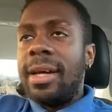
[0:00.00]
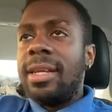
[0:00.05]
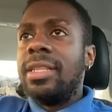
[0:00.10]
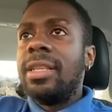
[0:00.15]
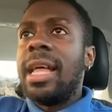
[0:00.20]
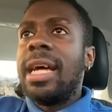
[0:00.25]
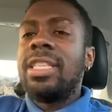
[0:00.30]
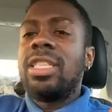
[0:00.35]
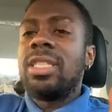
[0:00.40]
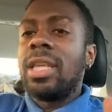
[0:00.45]

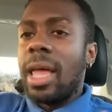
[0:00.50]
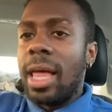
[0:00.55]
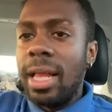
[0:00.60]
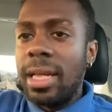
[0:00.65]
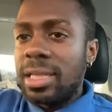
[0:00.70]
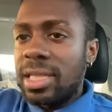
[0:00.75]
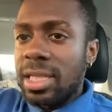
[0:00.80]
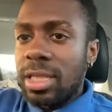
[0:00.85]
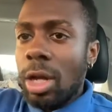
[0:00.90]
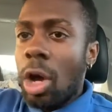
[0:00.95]

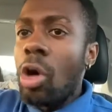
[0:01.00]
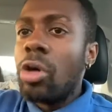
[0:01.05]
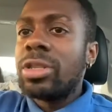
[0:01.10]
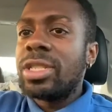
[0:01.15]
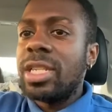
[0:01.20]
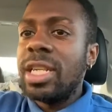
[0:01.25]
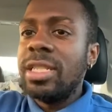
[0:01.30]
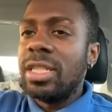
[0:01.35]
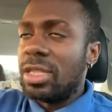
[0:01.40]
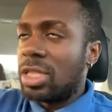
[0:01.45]
ends this whole
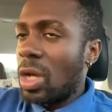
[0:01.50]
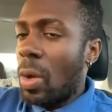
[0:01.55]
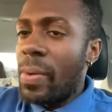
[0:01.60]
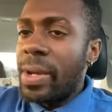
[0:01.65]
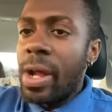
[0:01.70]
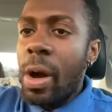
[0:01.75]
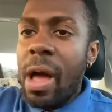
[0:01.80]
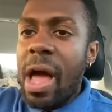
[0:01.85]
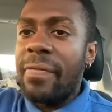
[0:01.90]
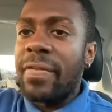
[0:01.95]
season so we
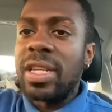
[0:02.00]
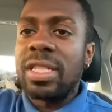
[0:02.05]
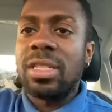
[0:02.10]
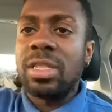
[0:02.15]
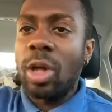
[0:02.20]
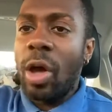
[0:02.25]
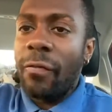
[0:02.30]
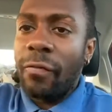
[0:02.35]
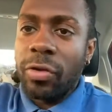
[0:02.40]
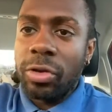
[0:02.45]
don't have to
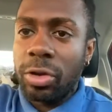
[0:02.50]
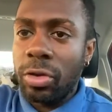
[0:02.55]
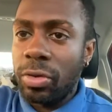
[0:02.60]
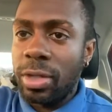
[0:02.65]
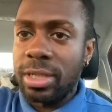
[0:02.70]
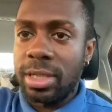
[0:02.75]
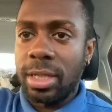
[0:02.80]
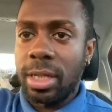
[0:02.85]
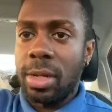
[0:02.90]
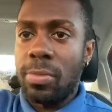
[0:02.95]
suffer through
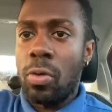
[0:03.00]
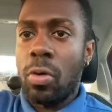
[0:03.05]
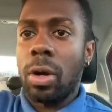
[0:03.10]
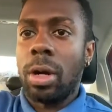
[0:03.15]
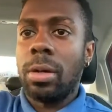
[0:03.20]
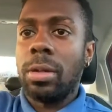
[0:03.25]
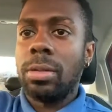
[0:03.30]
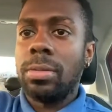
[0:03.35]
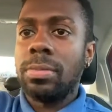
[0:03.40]
this anymore.